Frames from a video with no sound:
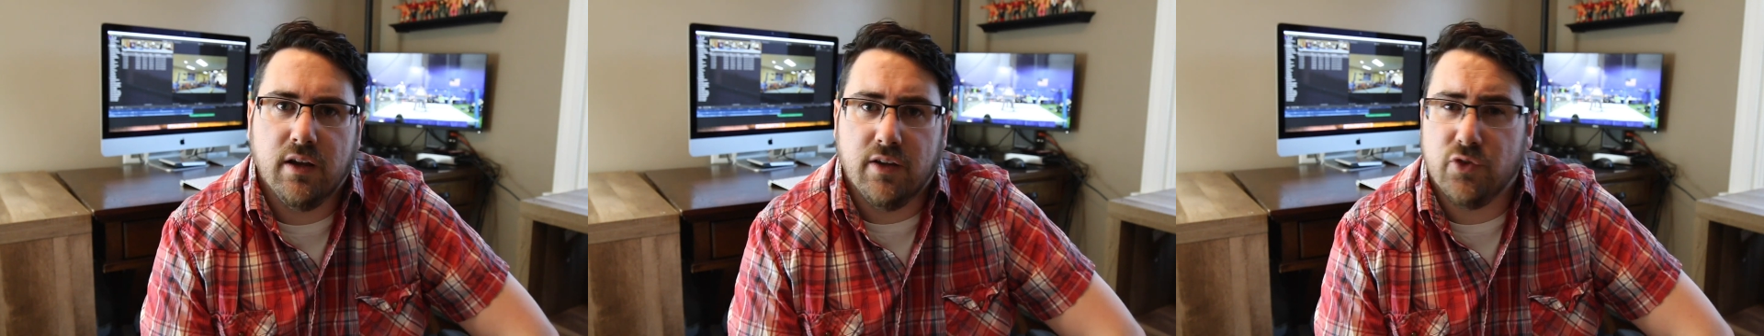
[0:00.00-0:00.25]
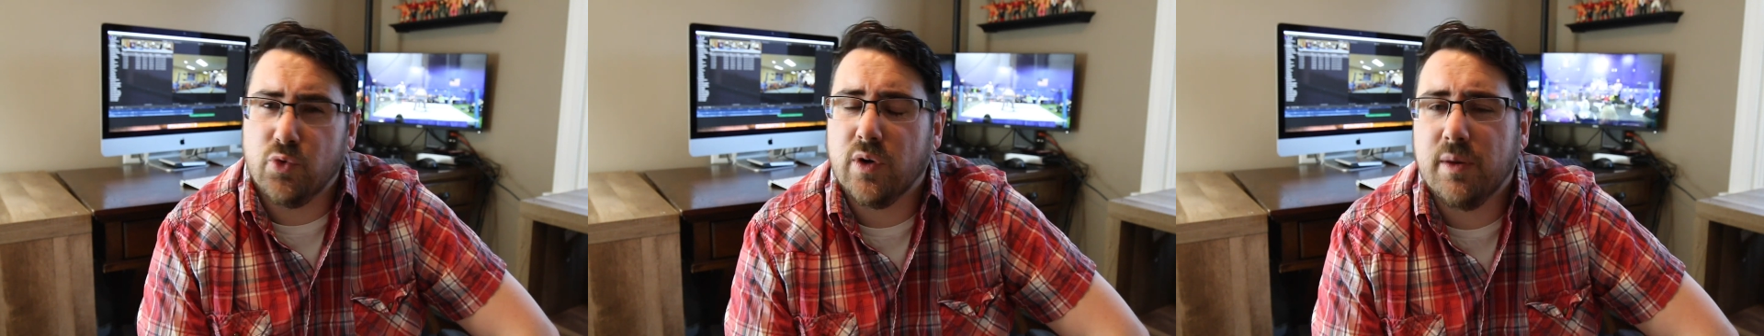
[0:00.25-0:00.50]

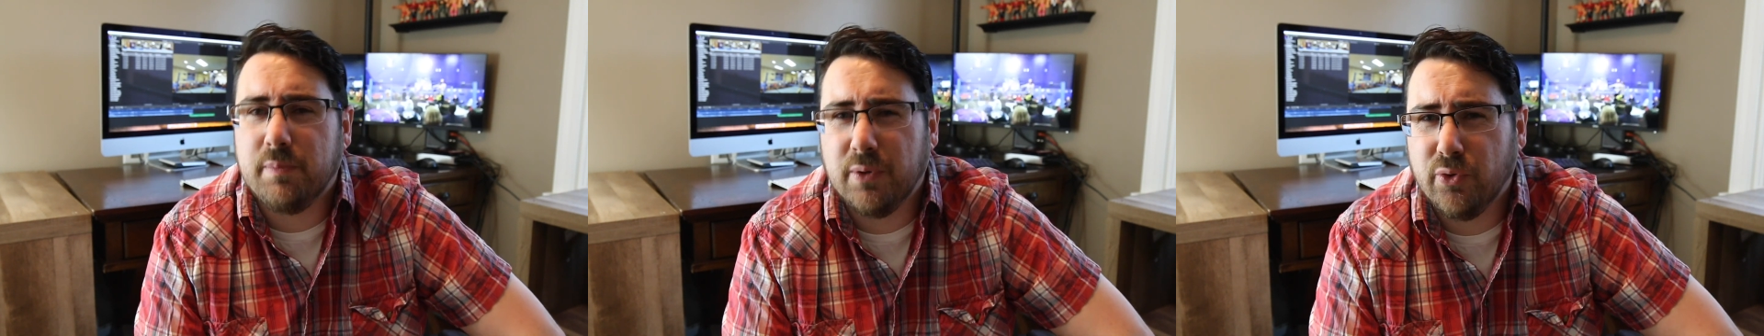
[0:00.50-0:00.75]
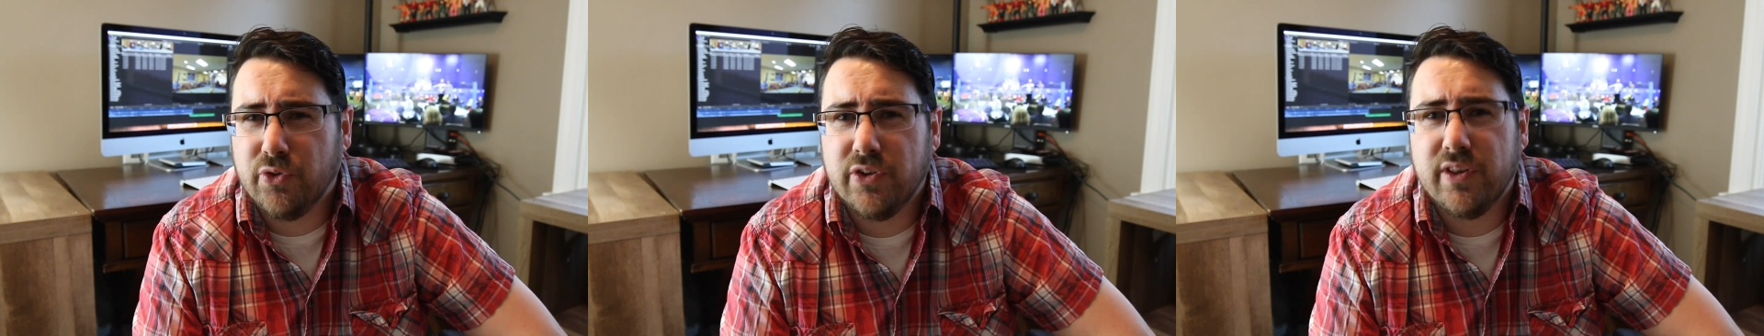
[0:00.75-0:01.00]
If you want to
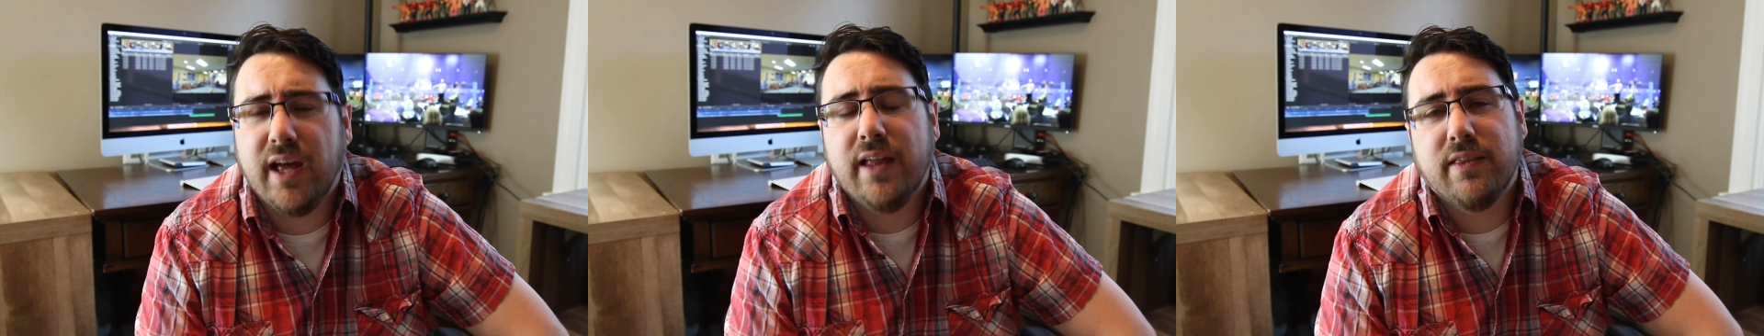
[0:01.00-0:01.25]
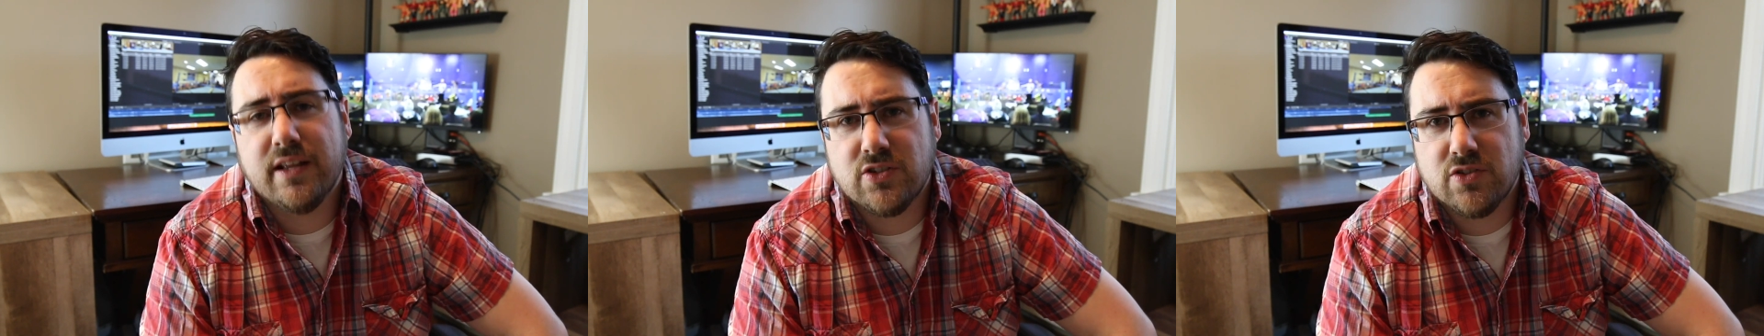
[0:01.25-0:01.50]
build to
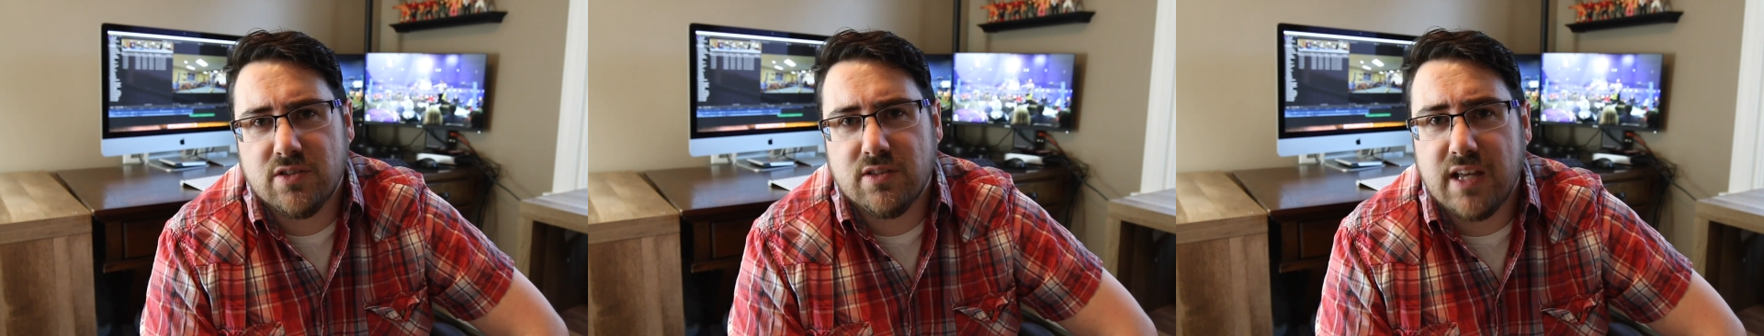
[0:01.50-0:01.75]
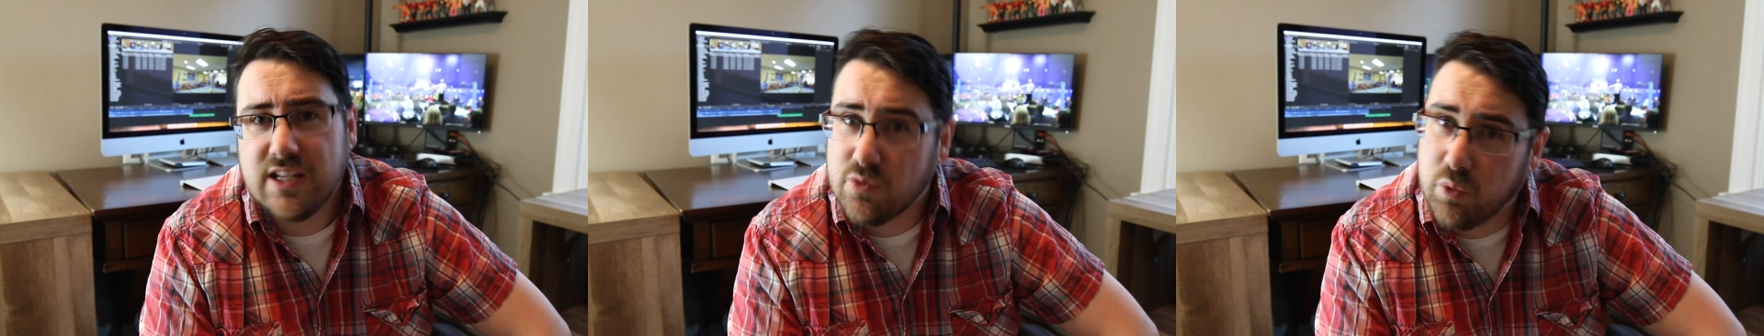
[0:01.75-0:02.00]
that,
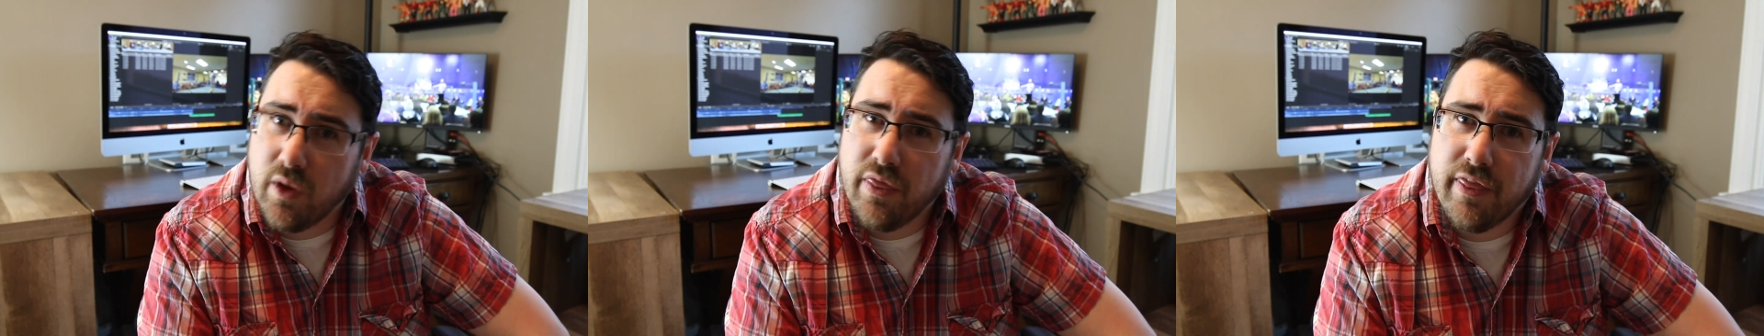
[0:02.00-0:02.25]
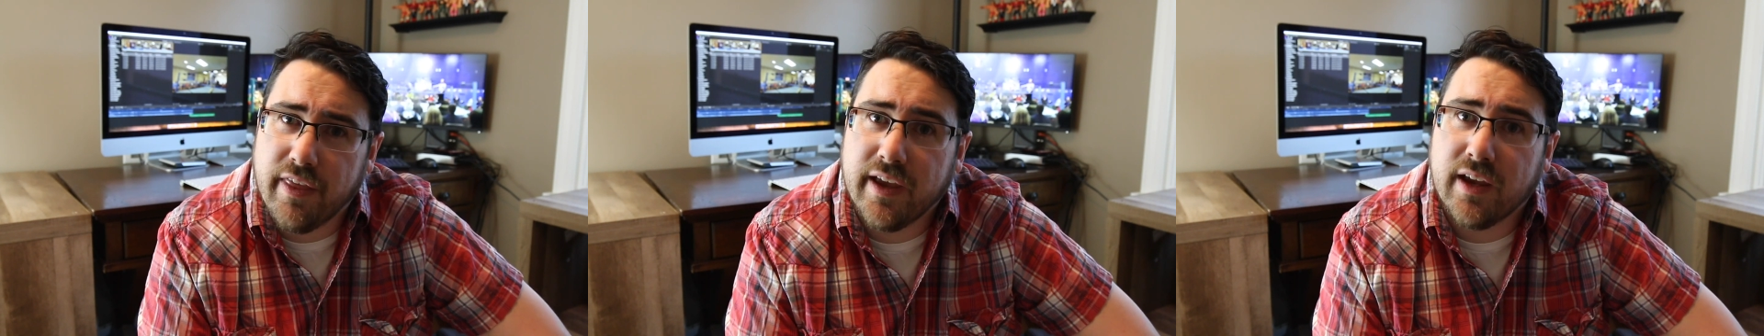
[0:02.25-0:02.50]
that's
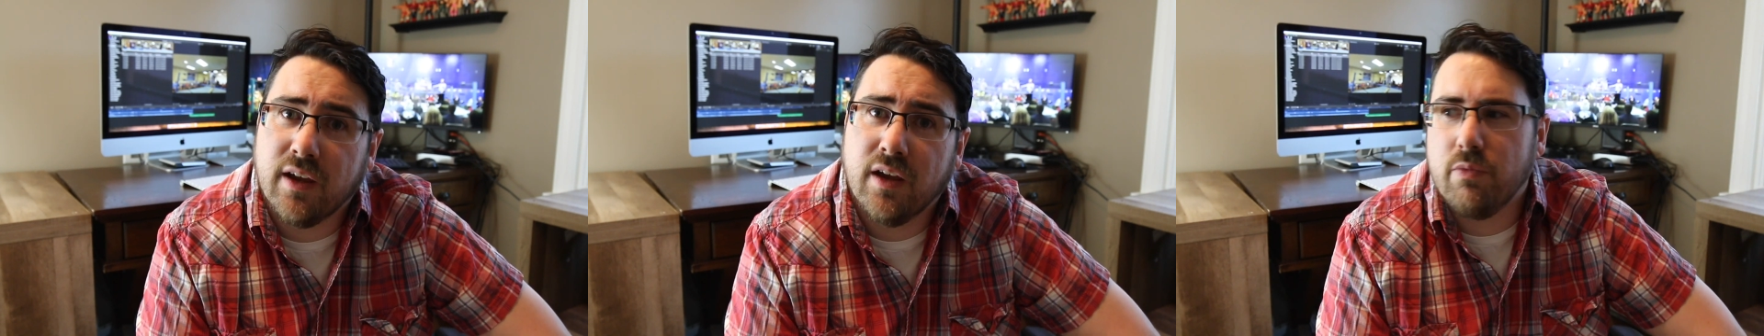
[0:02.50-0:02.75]
one thing.